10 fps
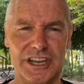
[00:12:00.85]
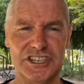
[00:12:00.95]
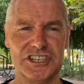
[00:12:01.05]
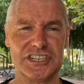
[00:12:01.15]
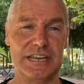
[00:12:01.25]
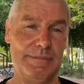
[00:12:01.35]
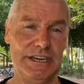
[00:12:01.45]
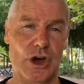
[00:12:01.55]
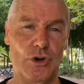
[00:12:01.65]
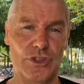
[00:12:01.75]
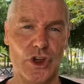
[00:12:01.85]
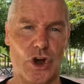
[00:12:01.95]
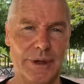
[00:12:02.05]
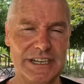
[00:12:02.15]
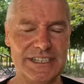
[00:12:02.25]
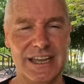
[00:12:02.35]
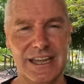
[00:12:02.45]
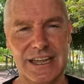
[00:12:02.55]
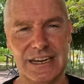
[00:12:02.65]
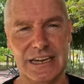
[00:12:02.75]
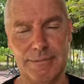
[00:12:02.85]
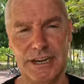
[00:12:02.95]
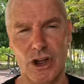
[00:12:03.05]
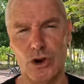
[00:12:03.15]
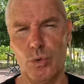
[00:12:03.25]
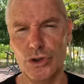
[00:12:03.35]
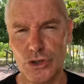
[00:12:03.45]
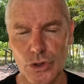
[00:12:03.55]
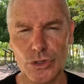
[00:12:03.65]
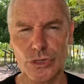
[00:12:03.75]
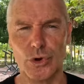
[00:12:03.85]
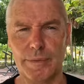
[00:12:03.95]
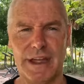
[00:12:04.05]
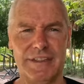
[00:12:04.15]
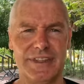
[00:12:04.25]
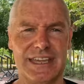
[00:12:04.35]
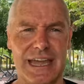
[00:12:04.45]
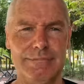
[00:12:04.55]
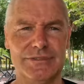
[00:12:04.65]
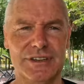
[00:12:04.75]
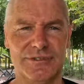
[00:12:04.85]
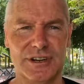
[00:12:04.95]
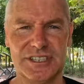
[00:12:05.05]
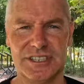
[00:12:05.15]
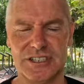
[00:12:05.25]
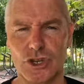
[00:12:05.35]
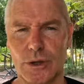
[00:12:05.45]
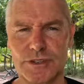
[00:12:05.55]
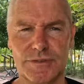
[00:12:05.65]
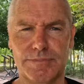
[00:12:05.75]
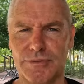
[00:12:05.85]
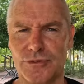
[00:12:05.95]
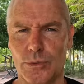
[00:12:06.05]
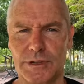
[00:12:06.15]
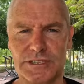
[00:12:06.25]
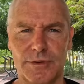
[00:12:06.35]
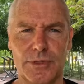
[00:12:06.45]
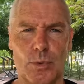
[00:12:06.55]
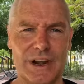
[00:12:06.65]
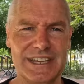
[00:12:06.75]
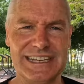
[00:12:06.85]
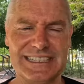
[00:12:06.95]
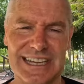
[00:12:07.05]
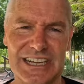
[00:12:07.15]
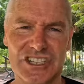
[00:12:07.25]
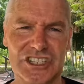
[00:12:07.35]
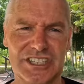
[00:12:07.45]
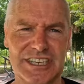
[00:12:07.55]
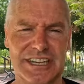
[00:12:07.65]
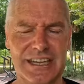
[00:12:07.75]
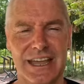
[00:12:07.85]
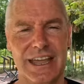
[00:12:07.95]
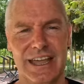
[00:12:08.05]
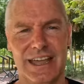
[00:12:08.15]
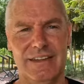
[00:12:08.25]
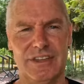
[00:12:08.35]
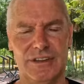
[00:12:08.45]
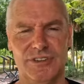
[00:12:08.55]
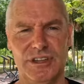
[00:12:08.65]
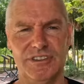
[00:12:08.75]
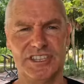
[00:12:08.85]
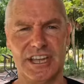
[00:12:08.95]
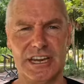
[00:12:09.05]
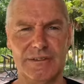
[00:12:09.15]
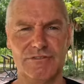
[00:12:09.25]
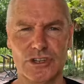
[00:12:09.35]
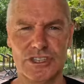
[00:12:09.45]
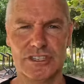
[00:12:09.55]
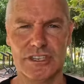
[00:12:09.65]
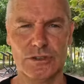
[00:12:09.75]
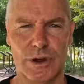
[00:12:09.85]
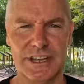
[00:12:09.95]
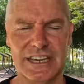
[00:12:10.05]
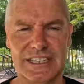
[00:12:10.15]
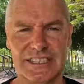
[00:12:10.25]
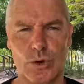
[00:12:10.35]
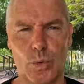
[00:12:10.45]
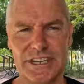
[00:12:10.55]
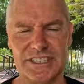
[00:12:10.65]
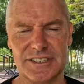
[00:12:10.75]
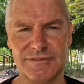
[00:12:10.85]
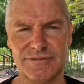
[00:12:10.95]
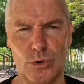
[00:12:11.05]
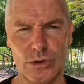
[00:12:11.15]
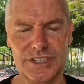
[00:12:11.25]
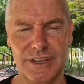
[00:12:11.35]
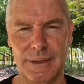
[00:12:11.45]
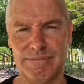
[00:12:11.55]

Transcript: nations, let me know in the comments. Let me know what you thought about the game difference in terms of performance from the one against Argentina at the Aviva Stadium versus this one against the Western Force.